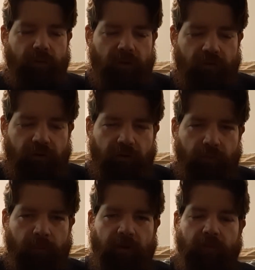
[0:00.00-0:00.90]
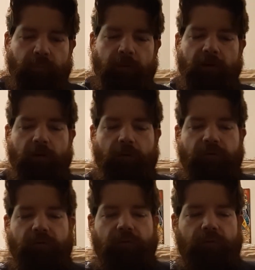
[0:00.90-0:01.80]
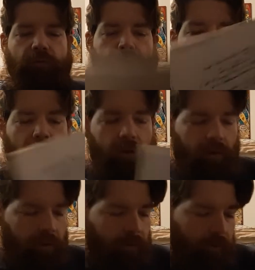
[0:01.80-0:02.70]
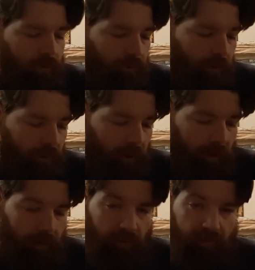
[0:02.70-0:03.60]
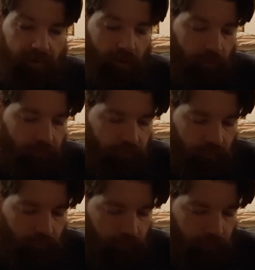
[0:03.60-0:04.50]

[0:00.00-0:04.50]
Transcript: She's the one who gets really close to Eileen's character,